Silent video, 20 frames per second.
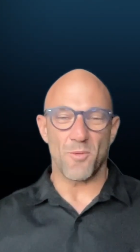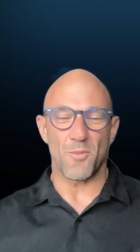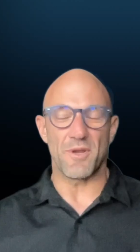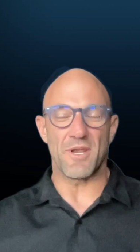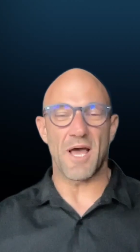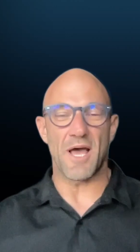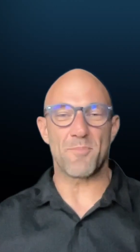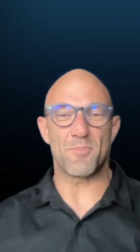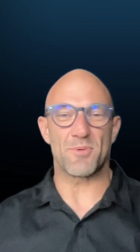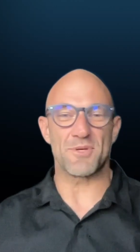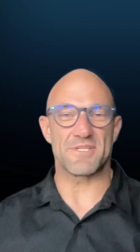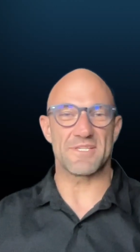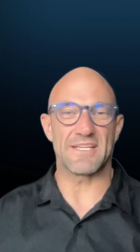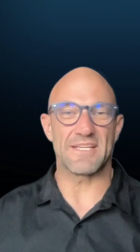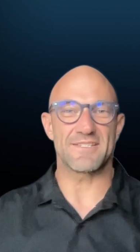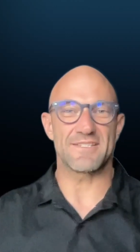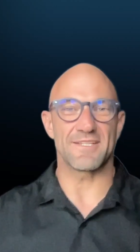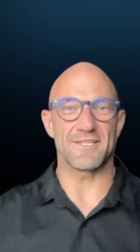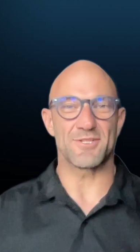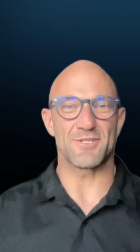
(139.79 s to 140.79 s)
when I
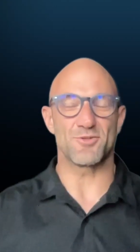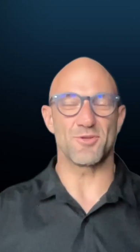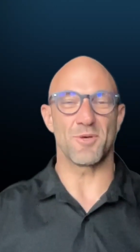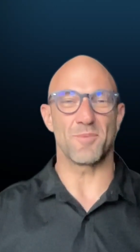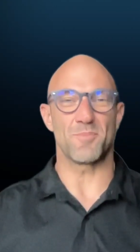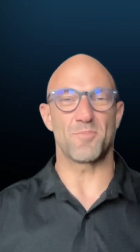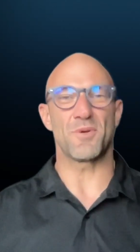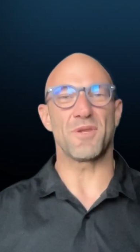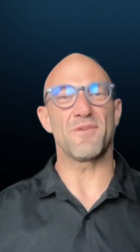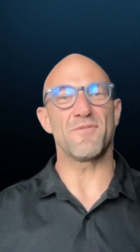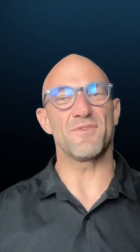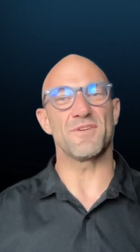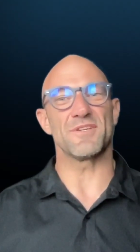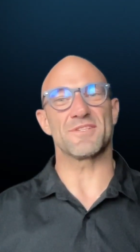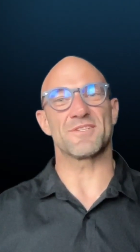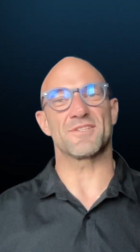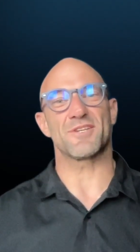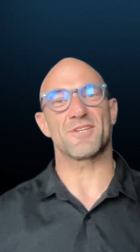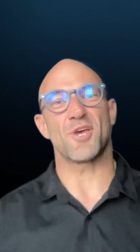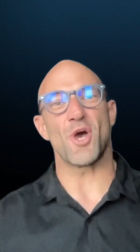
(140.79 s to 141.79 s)
presented it to a
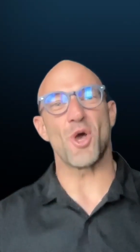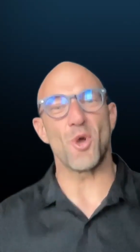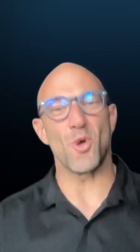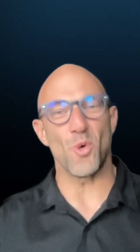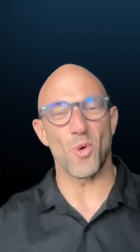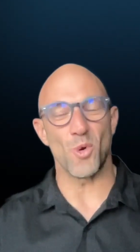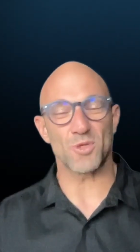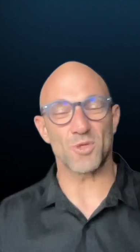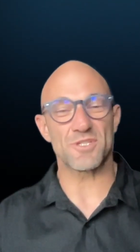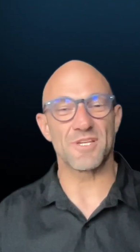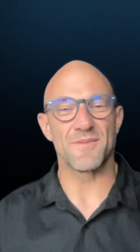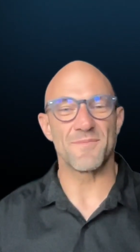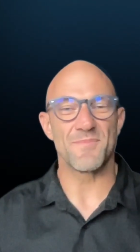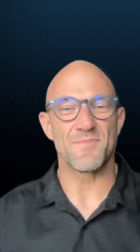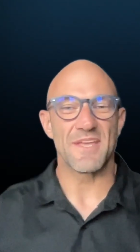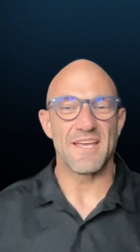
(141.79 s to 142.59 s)
previous cohort